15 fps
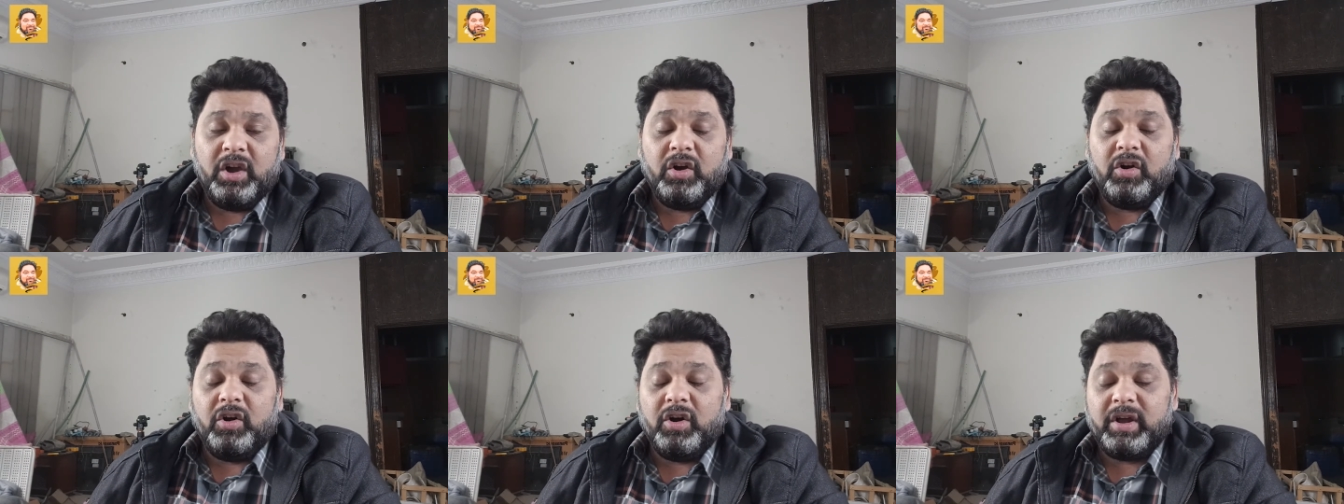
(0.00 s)

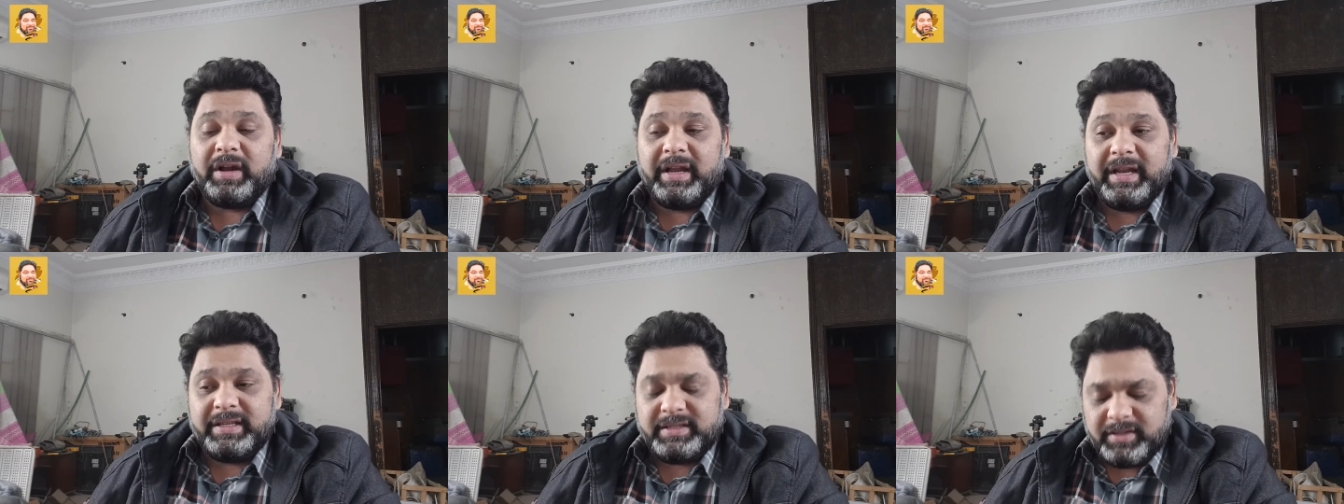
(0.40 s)
or
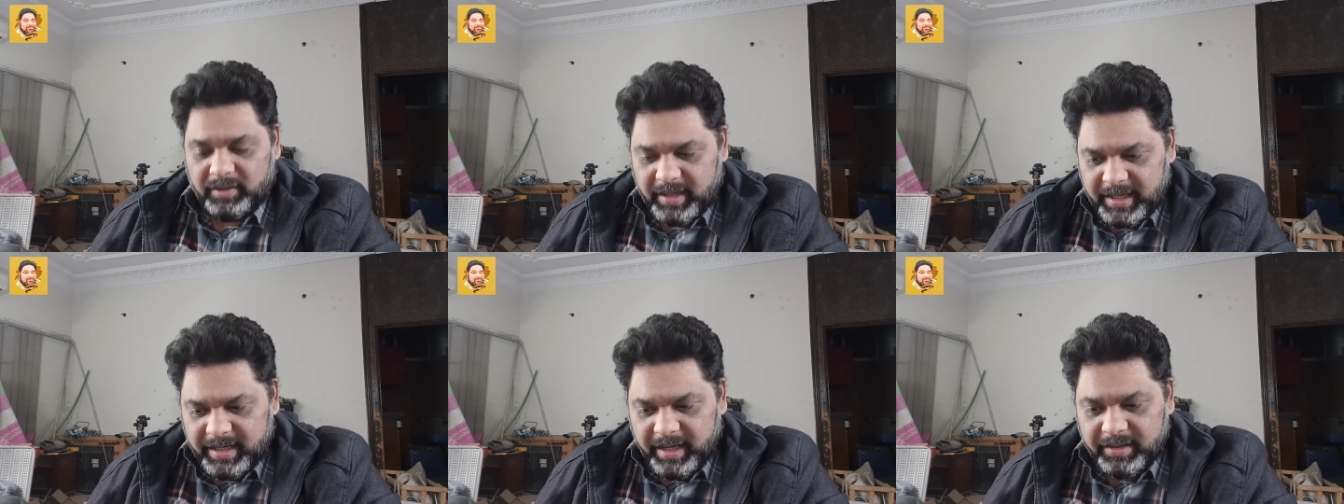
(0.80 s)
it's,
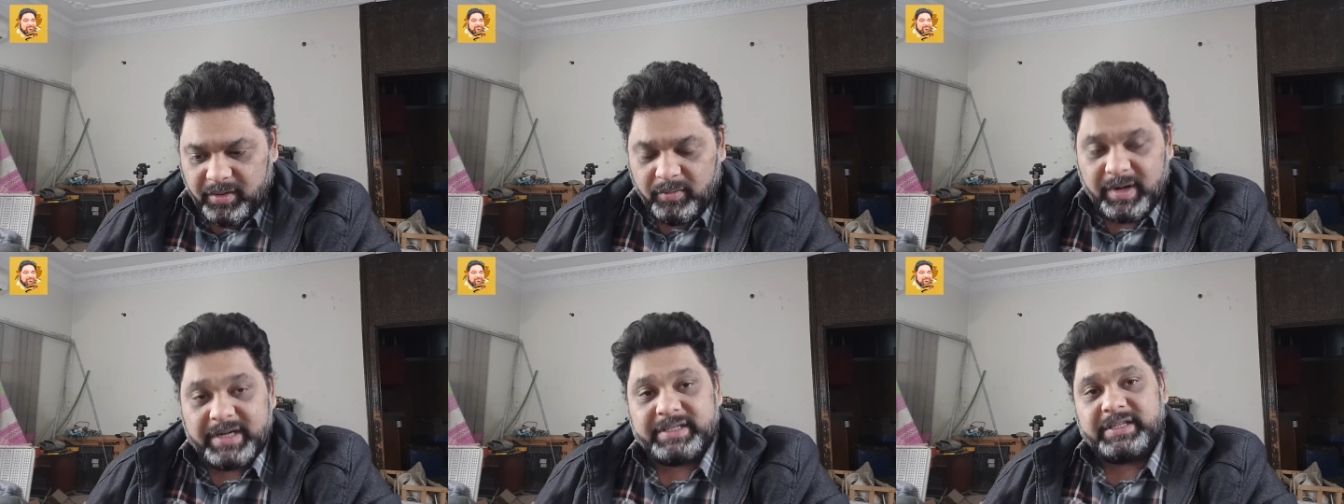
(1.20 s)
in other
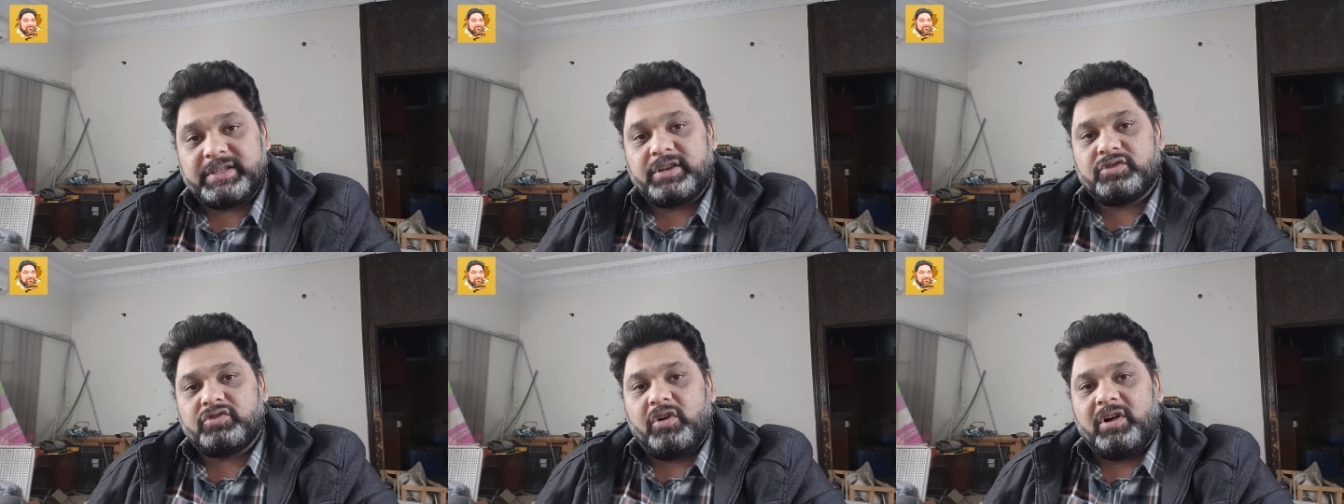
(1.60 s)
words,
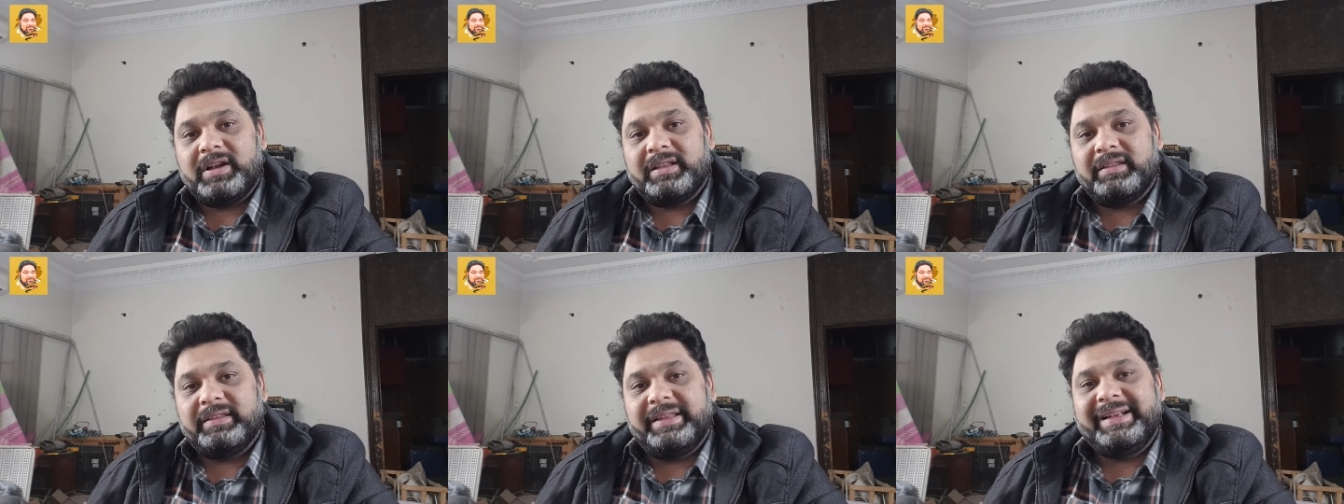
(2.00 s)
it's called
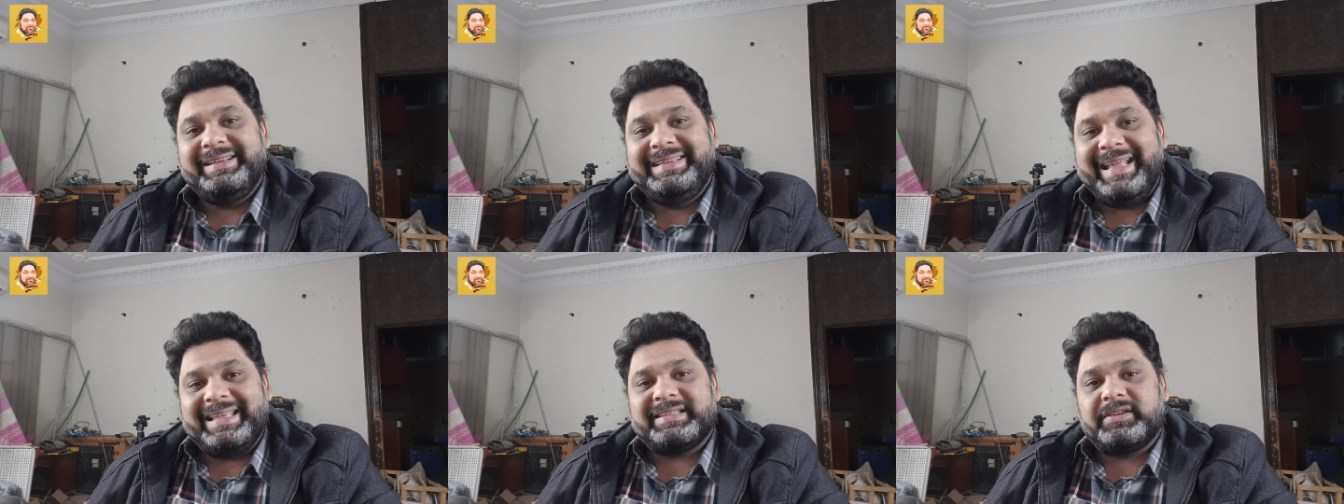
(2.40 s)
the
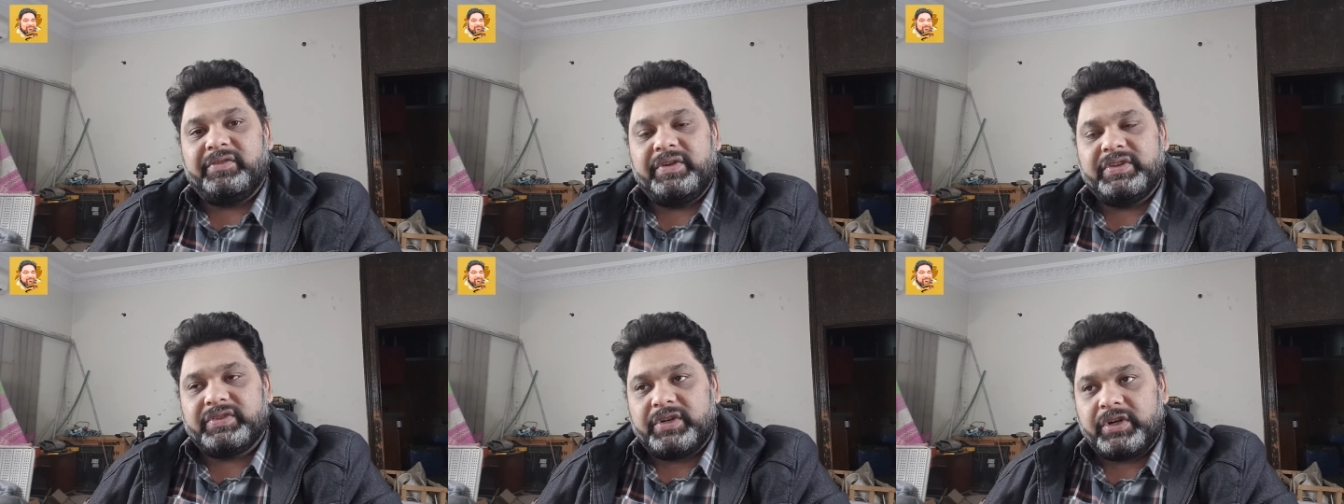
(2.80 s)
desk
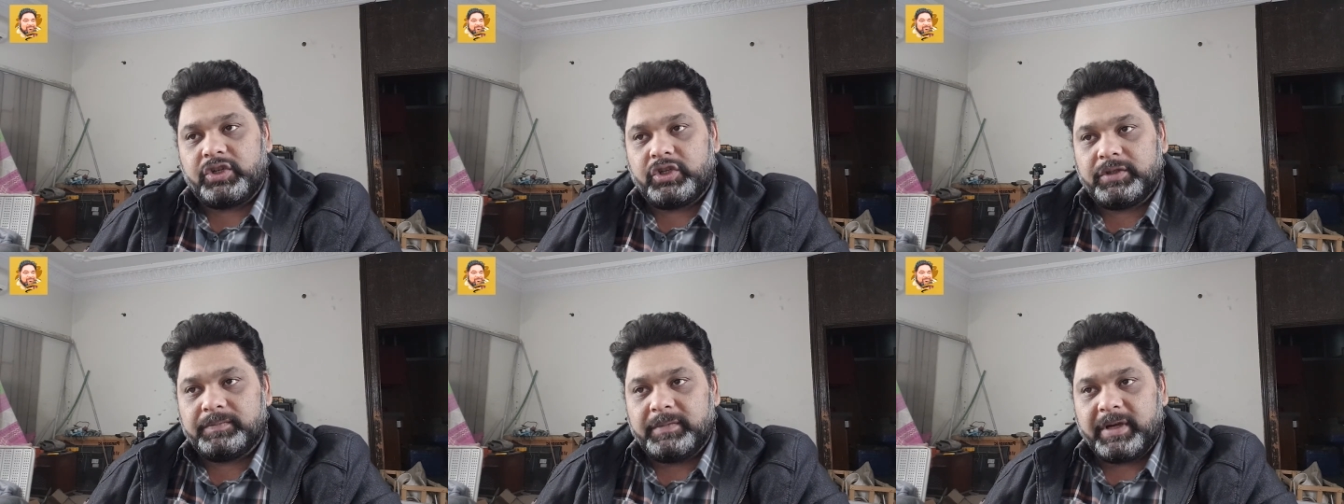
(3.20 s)

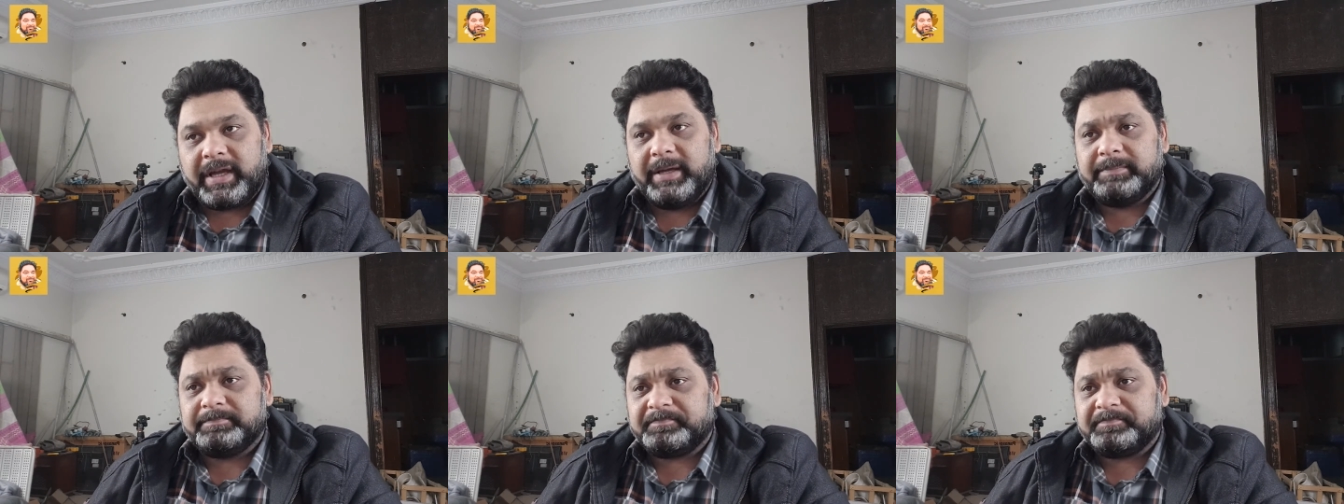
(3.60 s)
research. Okay,